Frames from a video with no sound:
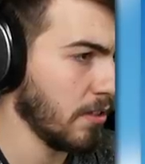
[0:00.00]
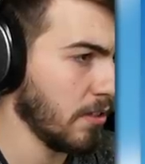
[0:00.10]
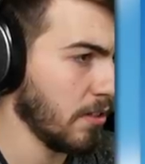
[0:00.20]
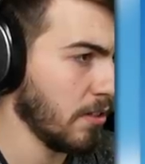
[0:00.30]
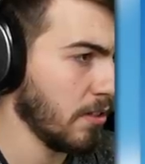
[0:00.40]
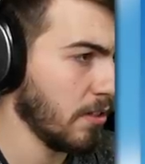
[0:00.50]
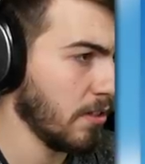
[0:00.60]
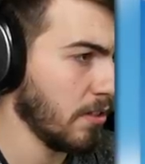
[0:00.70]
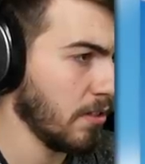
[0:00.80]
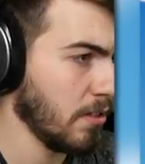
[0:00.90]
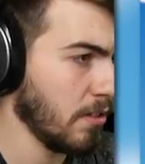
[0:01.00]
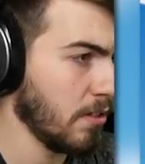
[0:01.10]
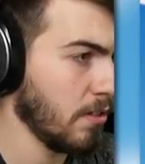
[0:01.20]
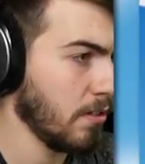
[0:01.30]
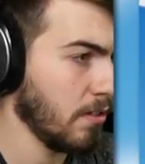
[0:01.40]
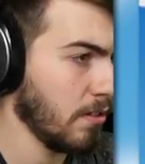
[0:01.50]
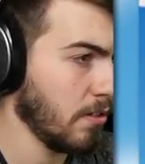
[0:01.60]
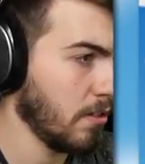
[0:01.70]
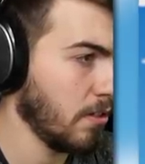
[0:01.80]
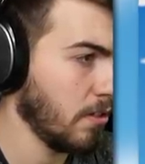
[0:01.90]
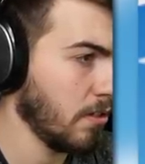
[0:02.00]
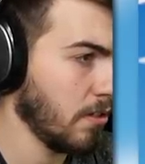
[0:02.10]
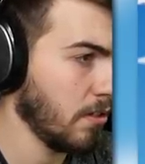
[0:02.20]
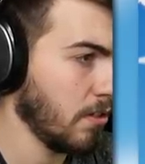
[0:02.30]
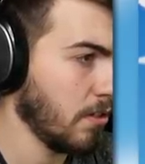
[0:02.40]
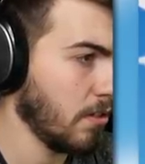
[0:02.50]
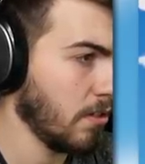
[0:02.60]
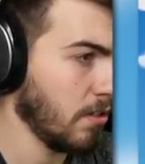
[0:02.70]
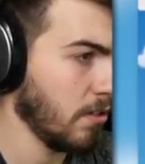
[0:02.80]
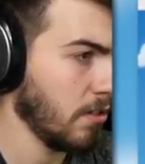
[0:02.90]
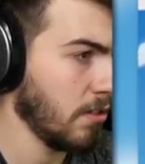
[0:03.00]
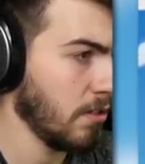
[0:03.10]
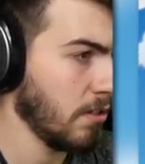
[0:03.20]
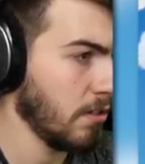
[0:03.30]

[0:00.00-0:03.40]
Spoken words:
No one is speaking in this clip.